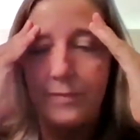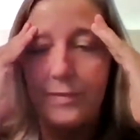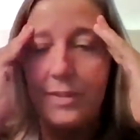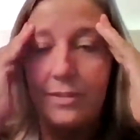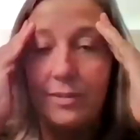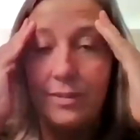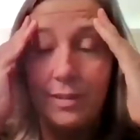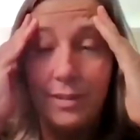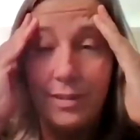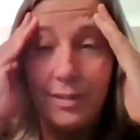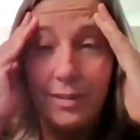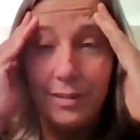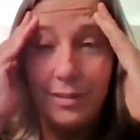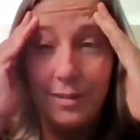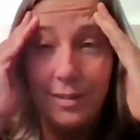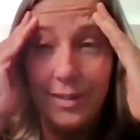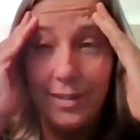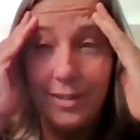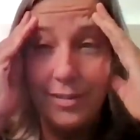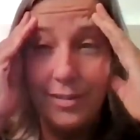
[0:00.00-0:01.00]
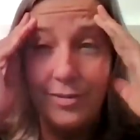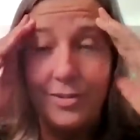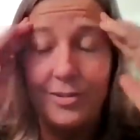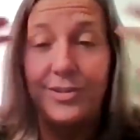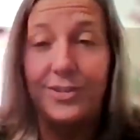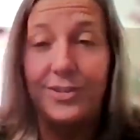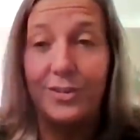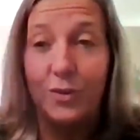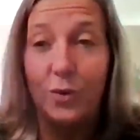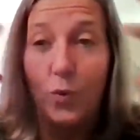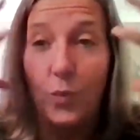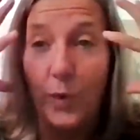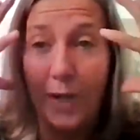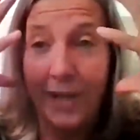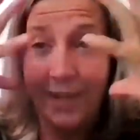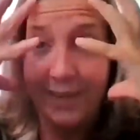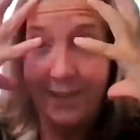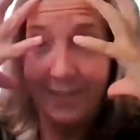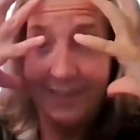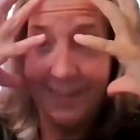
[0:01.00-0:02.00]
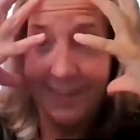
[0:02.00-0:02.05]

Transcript: you, you just squeeze